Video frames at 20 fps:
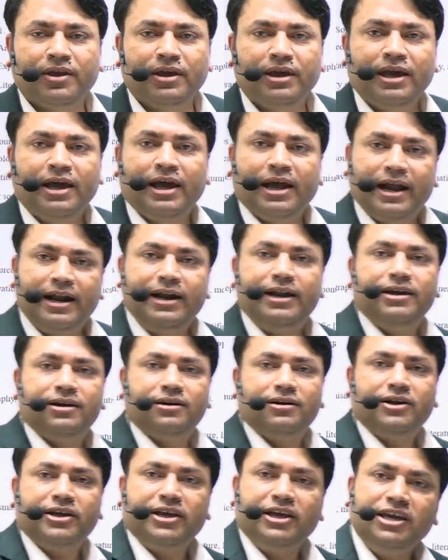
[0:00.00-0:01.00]
And here
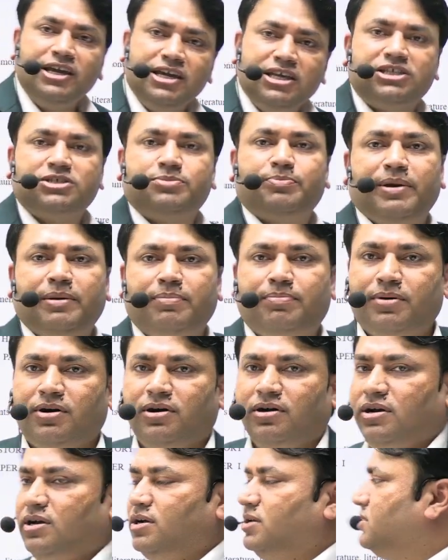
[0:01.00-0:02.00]
each paper
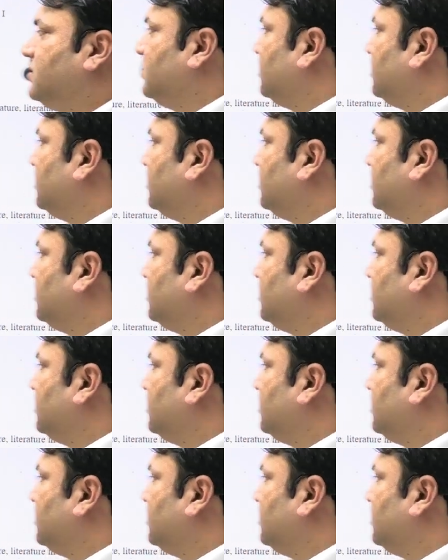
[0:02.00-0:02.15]
consists